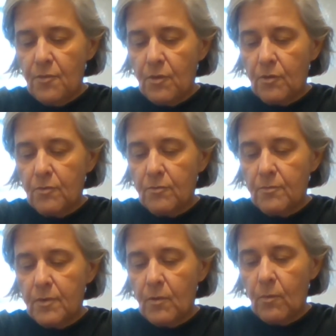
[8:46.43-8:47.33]
the
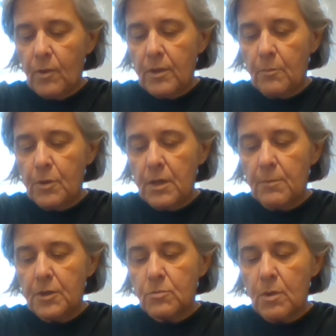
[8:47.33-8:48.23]
breeding
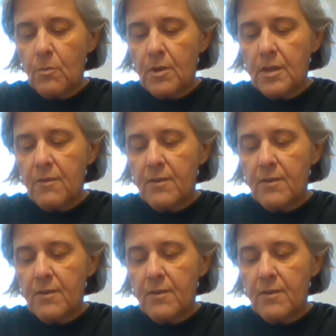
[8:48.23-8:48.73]
bench when we're in there.